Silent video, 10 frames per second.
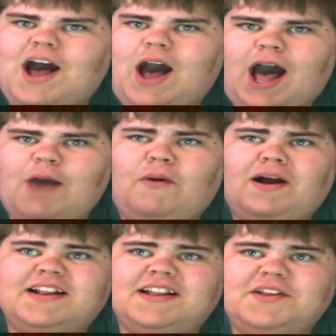I
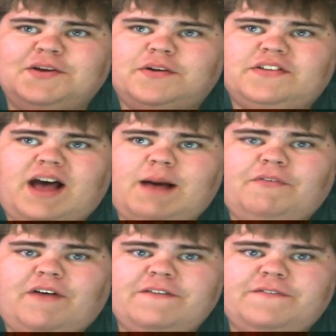wanted to do a top
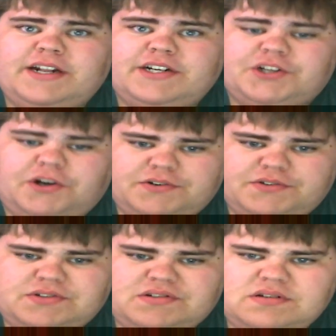five
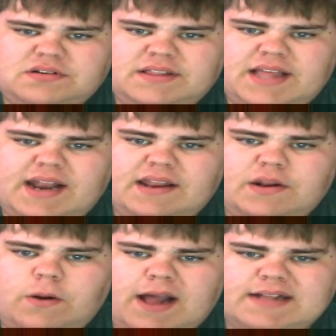finishers that you
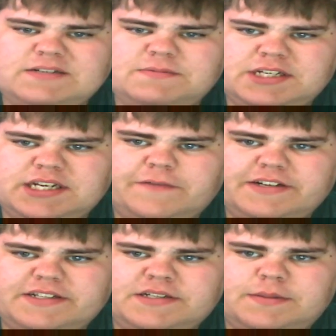know had some
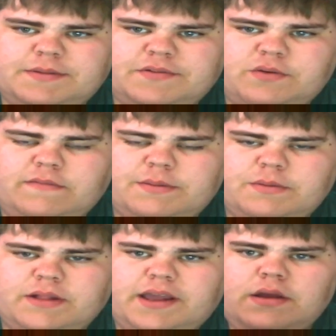significance in WWE 12, and people
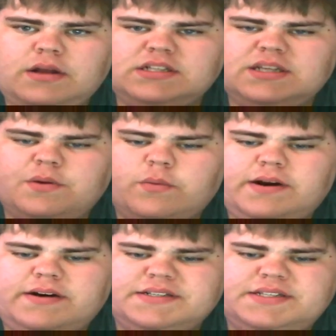are like, "Tell me
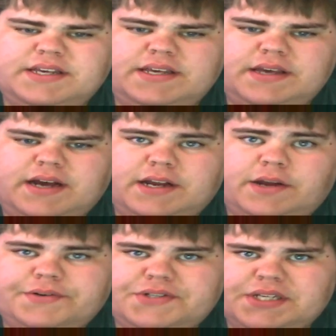where is the uh,
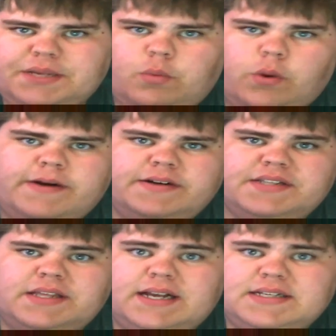go to sleep? Where is
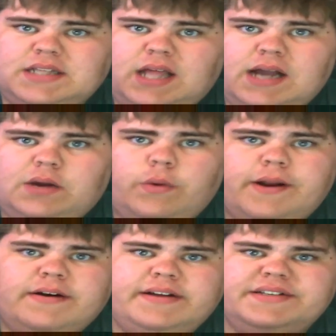the yes lock?
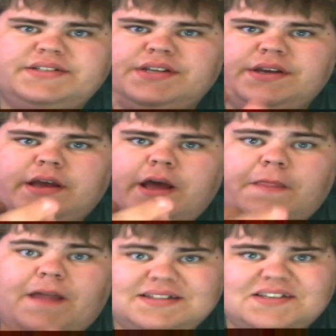Where is
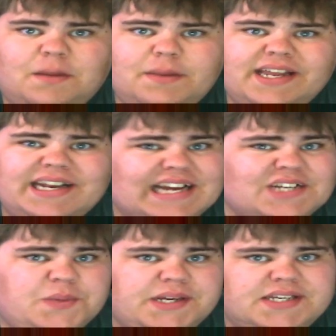that's coming in
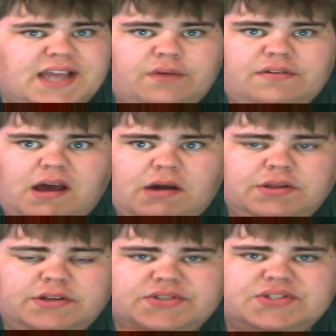next week's countdown?
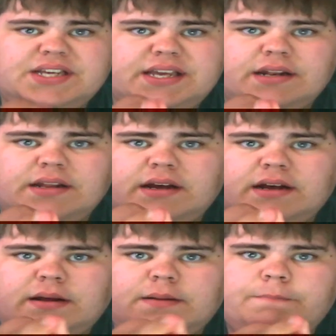You'll see it."
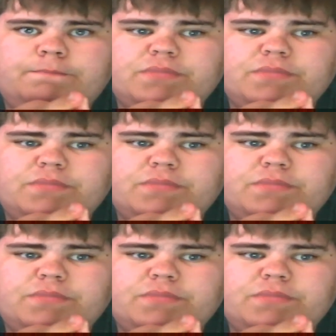Um,